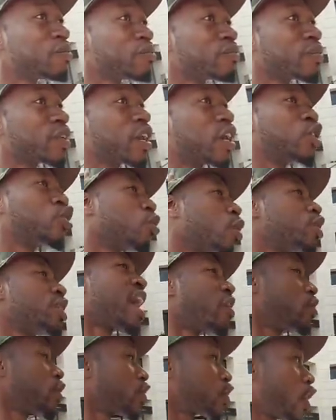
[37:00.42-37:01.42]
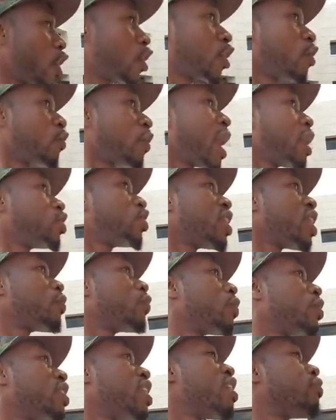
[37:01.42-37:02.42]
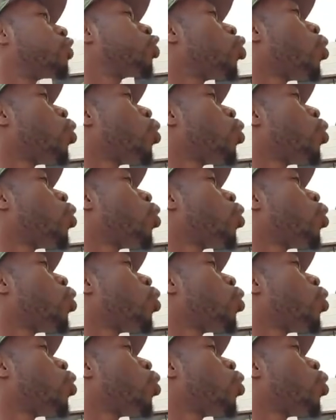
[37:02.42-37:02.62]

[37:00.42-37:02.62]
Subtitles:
Because we only have 1/3 of our death left to